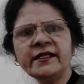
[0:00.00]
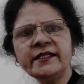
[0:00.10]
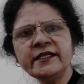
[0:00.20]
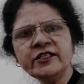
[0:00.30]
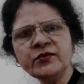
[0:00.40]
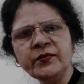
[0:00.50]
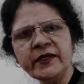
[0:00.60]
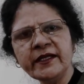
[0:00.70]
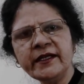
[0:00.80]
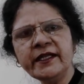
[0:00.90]
and there
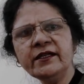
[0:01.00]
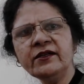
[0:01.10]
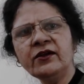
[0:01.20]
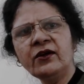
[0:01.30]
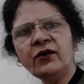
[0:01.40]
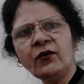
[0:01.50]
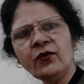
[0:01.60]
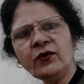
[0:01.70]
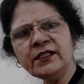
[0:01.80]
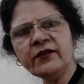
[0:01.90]
is burning
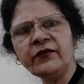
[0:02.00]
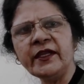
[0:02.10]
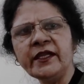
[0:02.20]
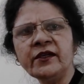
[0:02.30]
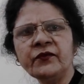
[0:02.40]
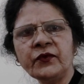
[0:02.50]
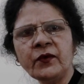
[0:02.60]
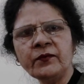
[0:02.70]
all the way